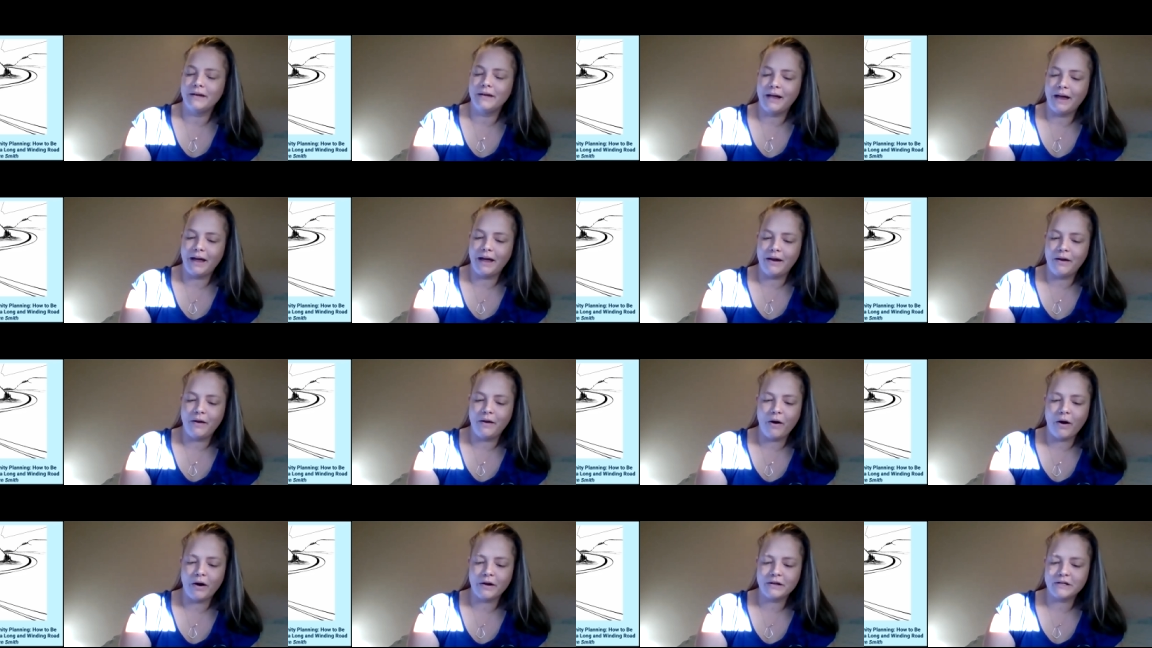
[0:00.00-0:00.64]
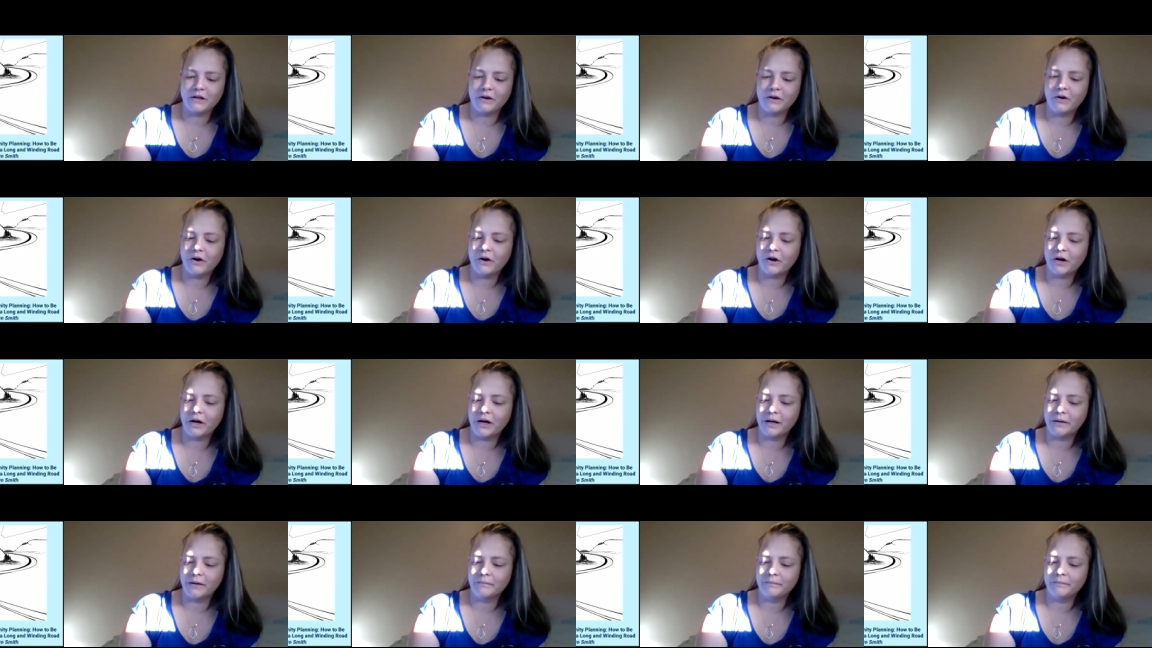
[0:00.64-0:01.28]
and not to
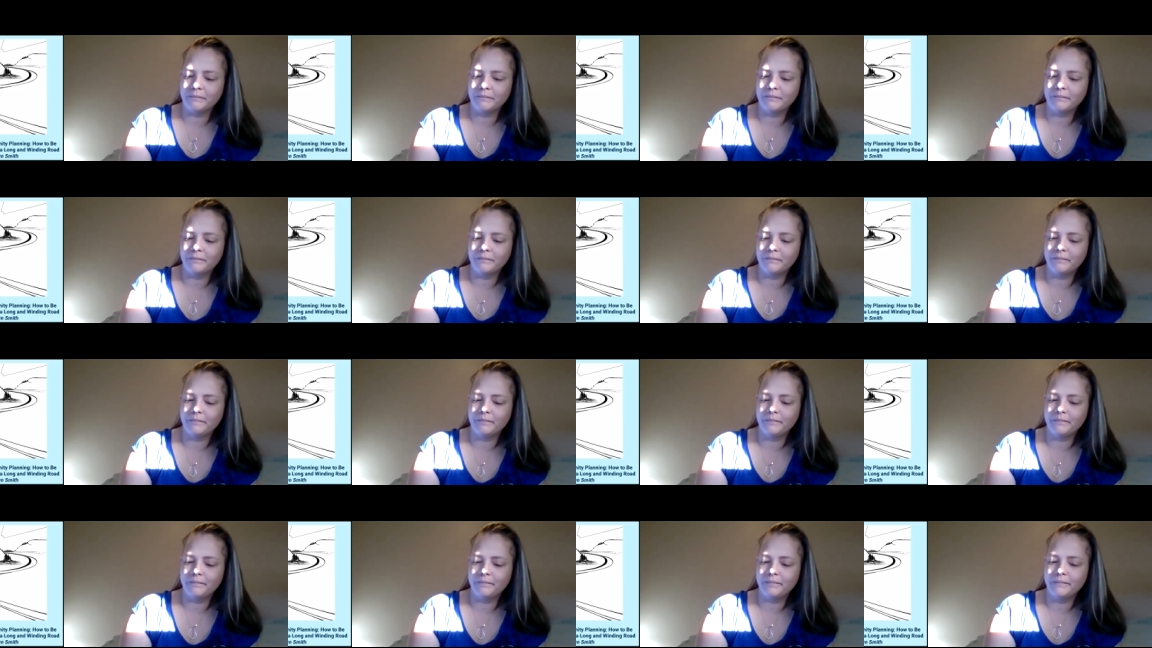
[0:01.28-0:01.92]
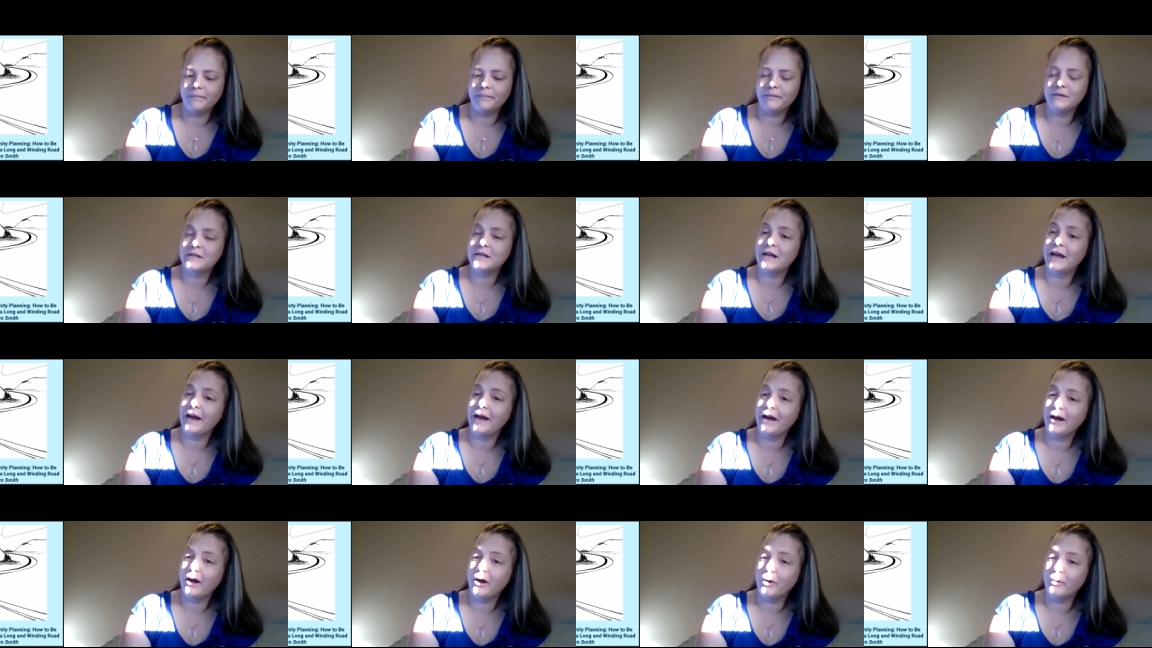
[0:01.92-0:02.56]
harm, to
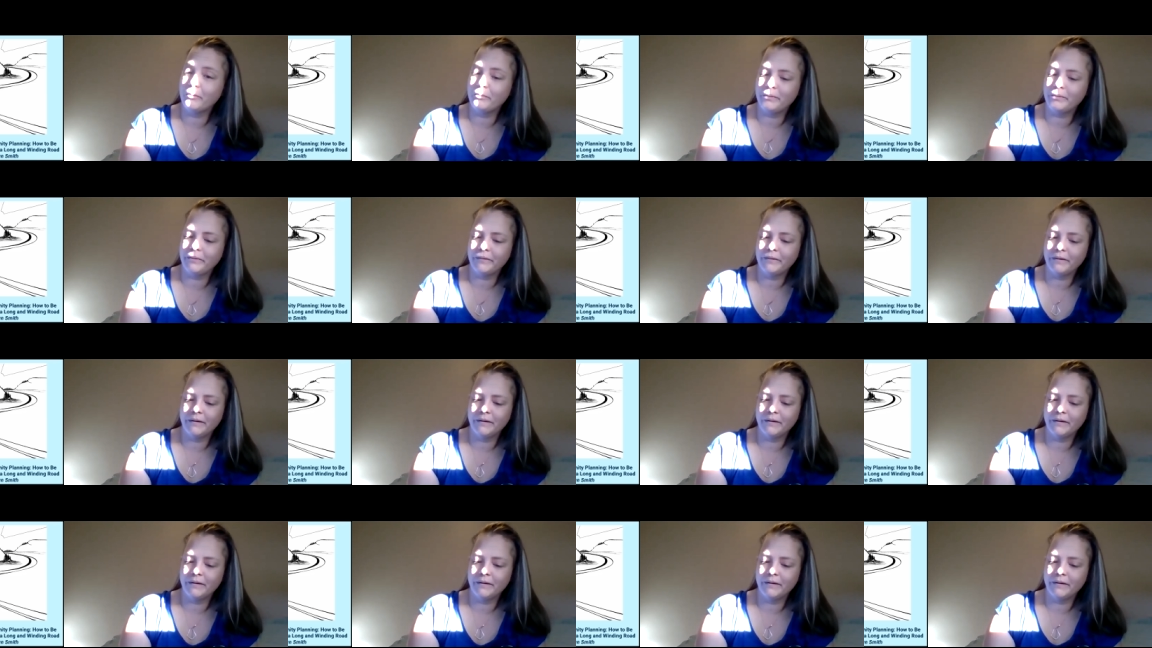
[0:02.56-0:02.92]
help